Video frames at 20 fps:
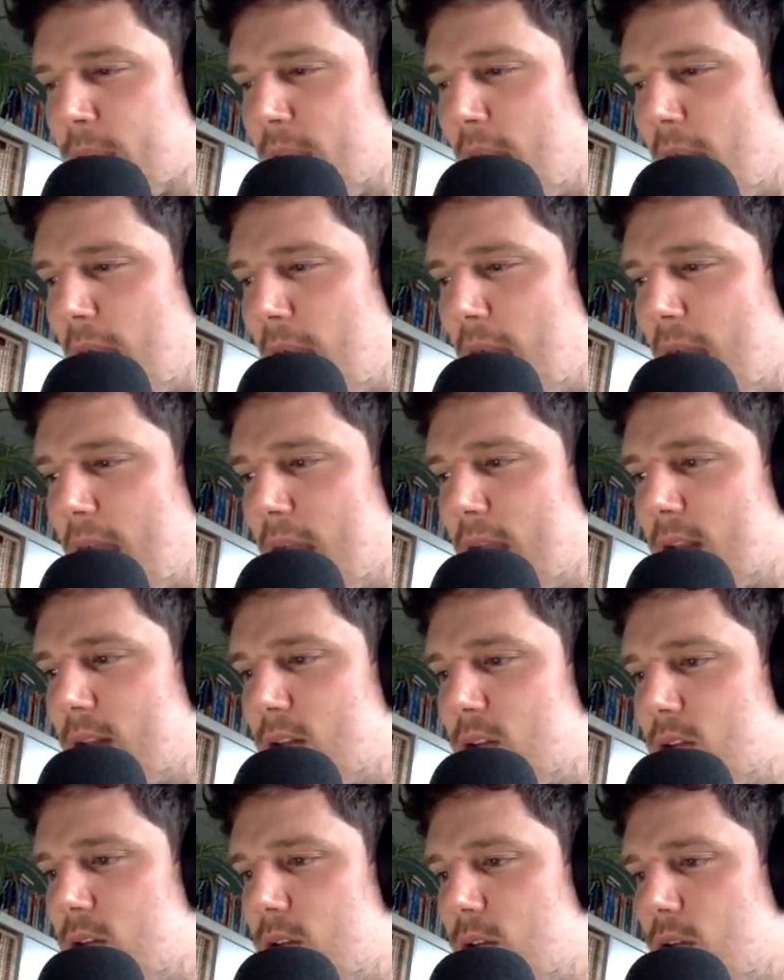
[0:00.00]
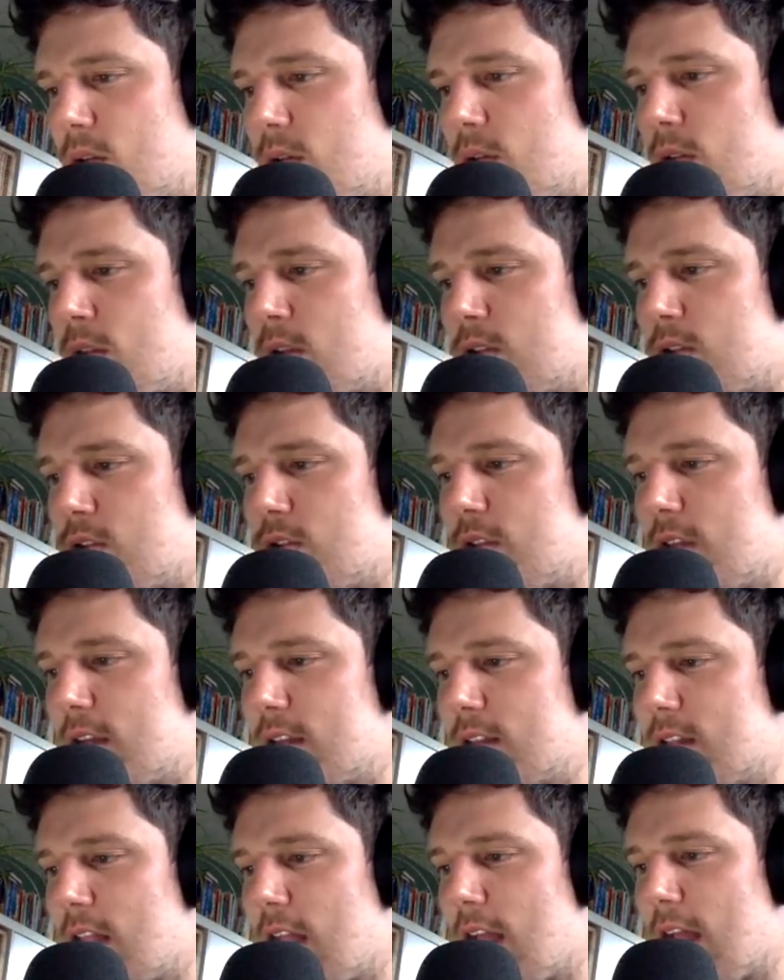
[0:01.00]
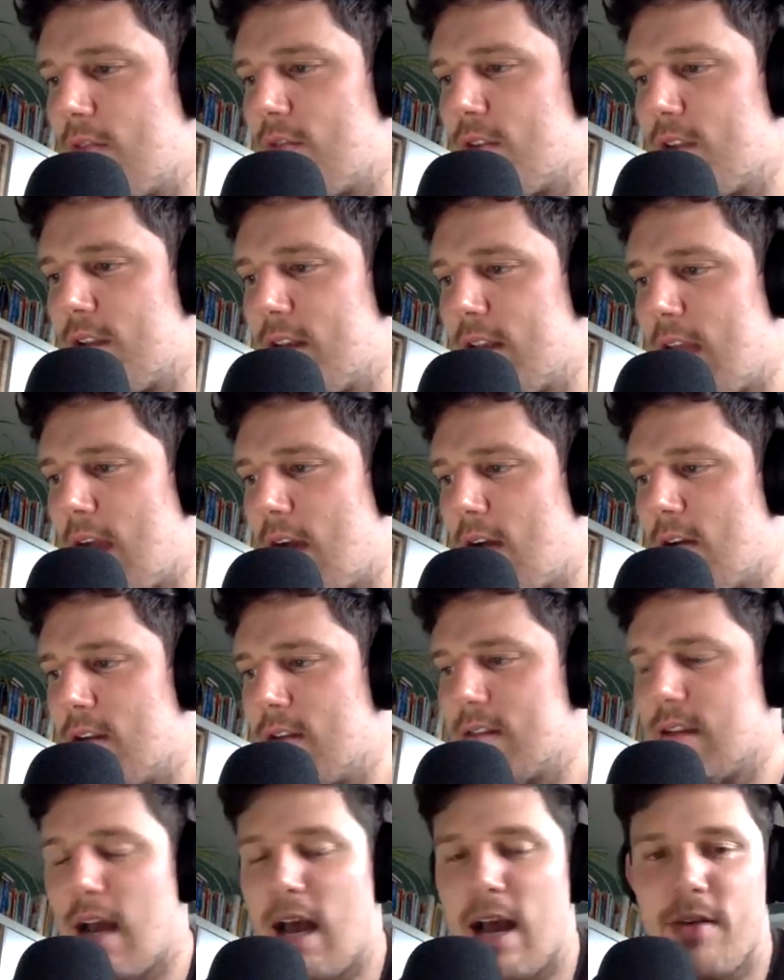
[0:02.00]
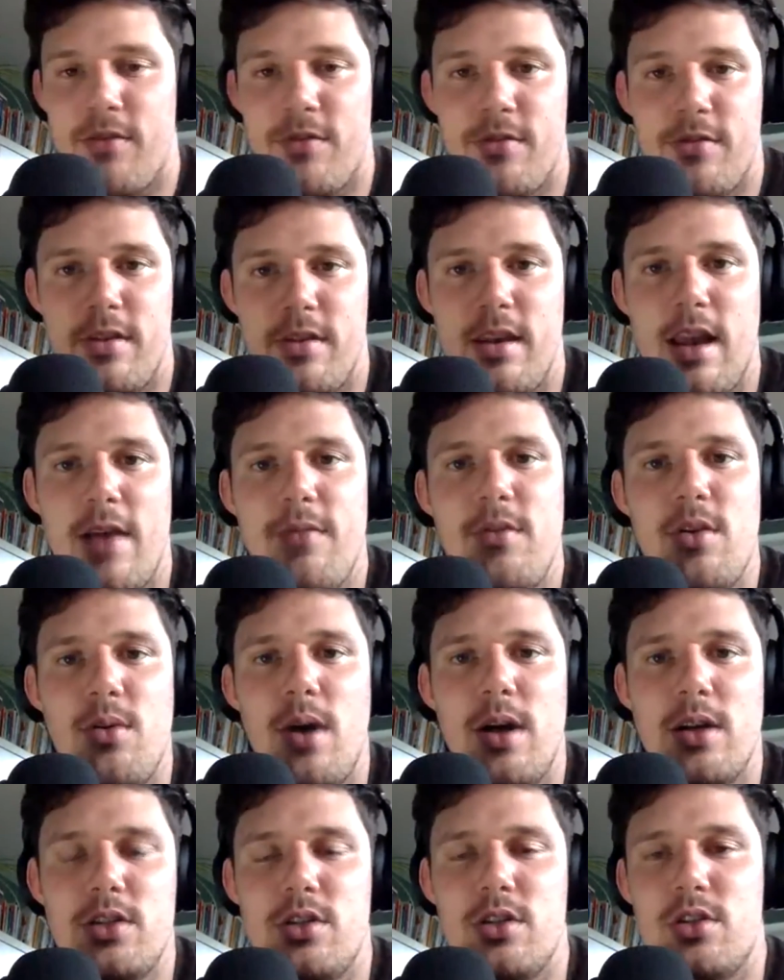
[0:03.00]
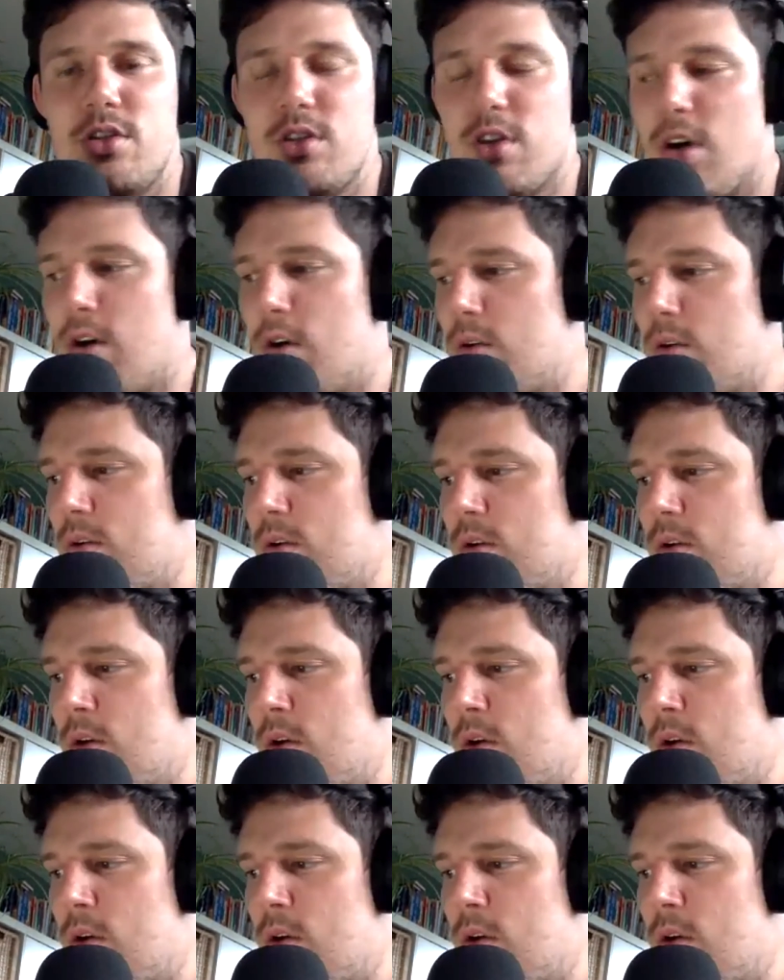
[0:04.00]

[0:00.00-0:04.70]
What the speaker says: And the two things that I have written down is I've never watched a show